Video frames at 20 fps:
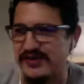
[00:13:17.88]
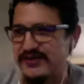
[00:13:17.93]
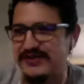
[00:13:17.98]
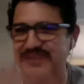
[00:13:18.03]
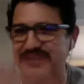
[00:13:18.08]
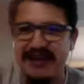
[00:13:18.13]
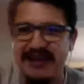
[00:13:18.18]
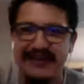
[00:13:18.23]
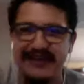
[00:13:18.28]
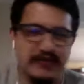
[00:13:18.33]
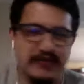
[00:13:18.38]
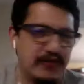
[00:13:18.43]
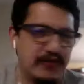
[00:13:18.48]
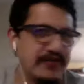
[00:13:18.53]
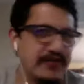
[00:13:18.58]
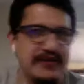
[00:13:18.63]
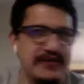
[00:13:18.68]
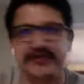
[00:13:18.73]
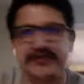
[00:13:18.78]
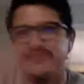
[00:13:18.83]
that, or
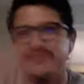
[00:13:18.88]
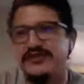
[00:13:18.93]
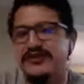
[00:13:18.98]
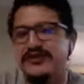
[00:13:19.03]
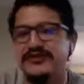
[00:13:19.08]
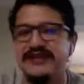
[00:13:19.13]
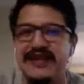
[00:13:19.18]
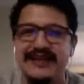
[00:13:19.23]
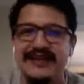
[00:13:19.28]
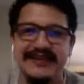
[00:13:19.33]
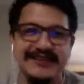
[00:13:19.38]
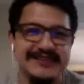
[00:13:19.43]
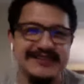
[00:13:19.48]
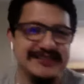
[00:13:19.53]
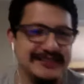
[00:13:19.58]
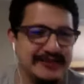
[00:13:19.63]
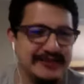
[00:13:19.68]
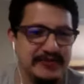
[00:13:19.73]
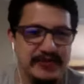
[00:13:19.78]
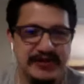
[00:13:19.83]
they'll turn that
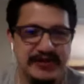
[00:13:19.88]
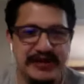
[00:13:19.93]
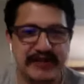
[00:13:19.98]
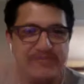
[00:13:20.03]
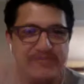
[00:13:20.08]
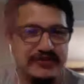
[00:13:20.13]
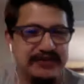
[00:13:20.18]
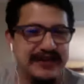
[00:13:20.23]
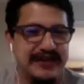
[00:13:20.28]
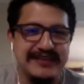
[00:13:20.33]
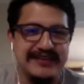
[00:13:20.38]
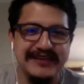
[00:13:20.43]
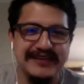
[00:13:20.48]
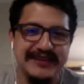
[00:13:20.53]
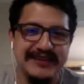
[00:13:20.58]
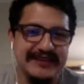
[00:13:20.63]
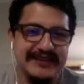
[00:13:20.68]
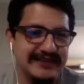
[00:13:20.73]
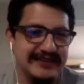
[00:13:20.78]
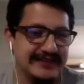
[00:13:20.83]
into whatever they think
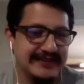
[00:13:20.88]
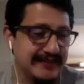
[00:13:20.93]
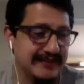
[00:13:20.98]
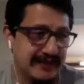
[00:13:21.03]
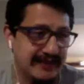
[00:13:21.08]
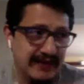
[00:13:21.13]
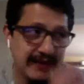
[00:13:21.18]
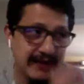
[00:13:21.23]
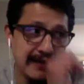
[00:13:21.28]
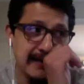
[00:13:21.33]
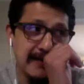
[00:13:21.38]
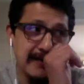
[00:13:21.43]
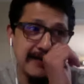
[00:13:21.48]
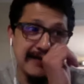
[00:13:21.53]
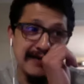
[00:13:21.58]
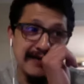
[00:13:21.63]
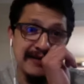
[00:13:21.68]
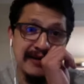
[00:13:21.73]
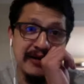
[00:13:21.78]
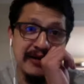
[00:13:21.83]
it is. And
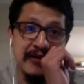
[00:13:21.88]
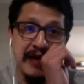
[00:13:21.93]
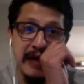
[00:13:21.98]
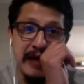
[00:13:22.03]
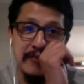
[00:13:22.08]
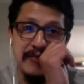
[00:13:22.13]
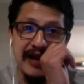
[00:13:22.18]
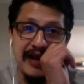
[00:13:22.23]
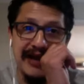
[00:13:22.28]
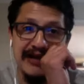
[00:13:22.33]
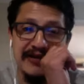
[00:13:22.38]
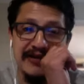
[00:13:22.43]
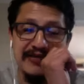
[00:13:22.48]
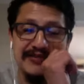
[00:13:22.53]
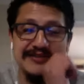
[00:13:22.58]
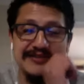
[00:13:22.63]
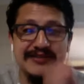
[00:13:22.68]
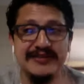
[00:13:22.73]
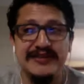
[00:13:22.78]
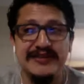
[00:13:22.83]
I know
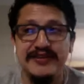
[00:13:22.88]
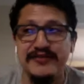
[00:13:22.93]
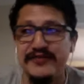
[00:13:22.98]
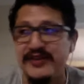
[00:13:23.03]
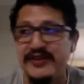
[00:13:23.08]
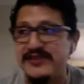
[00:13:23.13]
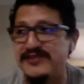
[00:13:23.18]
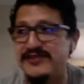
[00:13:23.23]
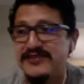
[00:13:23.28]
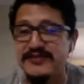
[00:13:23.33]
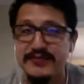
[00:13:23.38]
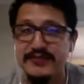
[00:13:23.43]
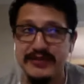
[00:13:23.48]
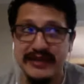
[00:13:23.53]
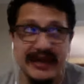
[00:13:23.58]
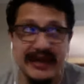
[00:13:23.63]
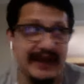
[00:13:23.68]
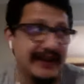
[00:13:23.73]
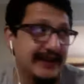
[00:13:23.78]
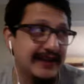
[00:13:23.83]
it's unconventional, but
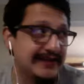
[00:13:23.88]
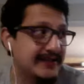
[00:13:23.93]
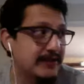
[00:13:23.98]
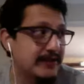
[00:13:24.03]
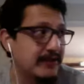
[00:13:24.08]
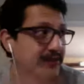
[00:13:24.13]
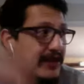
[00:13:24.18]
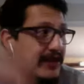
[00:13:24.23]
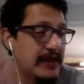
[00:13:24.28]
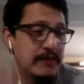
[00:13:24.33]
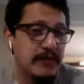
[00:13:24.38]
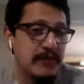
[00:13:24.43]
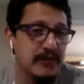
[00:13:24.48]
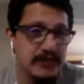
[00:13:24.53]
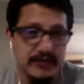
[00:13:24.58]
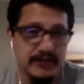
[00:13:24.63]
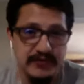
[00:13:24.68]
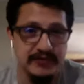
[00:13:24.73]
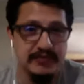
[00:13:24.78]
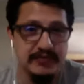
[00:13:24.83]
I let them climb all
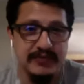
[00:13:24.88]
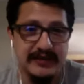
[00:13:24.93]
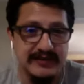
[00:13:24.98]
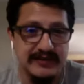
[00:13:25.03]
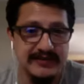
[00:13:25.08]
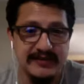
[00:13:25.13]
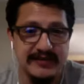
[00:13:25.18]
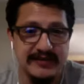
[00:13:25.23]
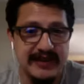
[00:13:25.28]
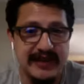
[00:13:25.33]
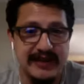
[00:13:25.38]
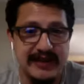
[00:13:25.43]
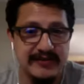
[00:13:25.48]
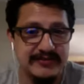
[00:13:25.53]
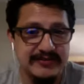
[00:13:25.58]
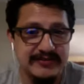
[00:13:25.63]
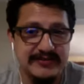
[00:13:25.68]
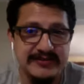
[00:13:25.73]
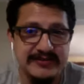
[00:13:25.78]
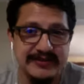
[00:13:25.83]
over the place in the
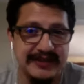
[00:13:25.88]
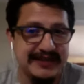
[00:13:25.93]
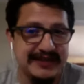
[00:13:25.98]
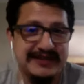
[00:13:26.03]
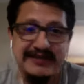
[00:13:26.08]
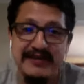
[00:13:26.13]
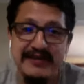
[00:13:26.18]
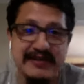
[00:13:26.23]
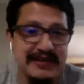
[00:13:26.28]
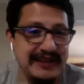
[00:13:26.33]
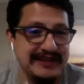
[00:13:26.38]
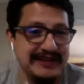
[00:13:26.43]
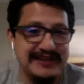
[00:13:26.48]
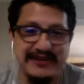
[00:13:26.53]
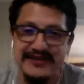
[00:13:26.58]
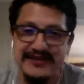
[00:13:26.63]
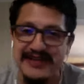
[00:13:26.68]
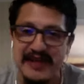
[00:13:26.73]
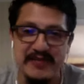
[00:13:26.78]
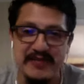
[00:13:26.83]
house. Like they're
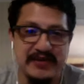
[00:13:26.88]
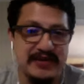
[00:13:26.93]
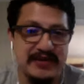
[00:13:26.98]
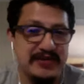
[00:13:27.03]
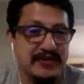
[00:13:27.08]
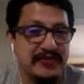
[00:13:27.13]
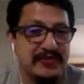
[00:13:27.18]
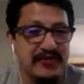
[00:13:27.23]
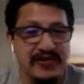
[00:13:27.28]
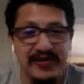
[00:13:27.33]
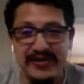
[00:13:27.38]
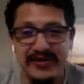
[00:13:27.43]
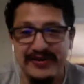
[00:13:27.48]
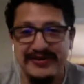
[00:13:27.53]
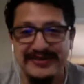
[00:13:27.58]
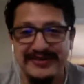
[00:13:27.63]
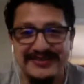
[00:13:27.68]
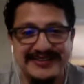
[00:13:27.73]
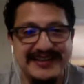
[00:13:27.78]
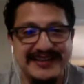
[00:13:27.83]
climbing on the
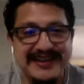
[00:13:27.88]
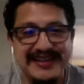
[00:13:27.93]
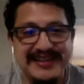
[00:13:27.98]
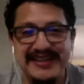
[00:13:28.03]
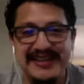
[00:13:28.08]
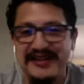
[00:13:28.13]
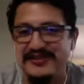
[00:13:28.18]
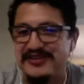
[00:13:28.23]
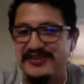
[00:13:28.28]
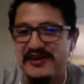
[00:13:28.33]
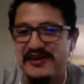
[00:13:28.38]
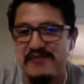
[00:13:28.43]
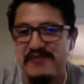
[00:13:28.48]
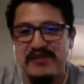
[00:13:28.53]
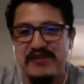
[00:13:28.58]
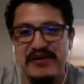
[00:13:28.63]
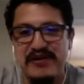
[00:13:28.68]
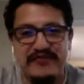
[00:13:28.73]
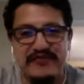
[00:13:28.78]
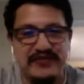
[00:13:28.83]
walls. They'll jump
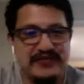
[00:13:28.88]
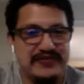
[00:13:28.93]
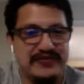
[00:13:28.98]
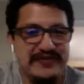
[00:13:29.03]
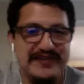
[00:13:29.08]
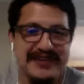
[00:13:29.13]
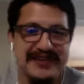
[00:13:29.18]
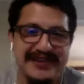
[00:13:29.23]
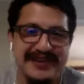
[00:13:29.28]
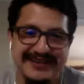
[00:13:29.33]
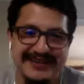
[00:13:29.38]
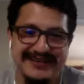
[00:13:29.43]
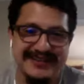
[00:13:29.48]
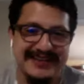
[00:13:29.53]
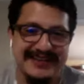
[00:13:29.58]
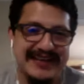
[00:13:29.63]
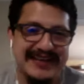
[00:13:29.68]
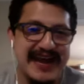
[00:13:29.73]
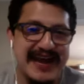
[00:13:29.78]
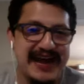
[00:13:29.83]
off of the
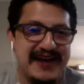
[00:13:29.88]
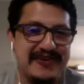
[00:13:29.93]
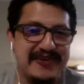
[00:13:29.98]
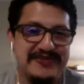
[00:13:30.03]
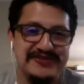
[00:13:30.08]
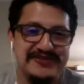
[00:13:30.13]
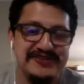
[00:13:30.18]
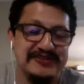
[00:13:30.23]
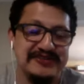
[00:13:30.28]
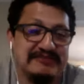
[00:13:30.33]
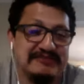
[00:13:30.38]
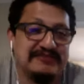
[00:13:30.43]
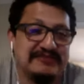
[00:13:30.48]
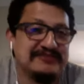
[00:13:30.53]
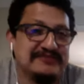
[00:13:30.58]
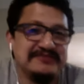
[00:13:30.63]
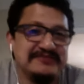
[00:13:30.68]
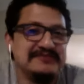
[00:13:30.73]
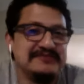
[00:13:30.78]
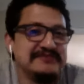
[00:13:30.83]
couch, and
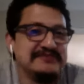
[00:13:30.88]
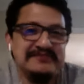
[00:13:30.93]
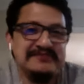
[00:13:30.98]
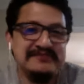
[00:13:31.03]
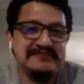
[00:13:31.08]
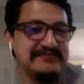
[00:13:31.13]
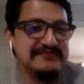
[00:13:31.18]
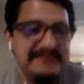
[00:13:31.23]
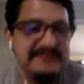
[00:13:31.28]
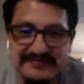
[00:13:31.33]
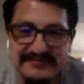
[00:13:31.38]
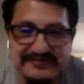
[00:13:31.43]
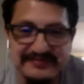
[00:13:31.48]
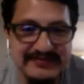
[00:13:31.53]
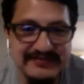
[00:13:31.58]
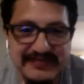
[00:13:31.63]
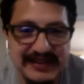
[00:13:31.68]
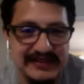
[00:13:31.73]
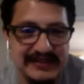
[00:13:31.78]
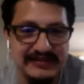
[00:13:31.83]

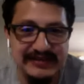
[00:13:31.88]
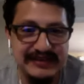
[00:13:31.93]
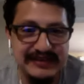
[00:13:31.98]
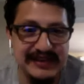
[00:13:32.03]
I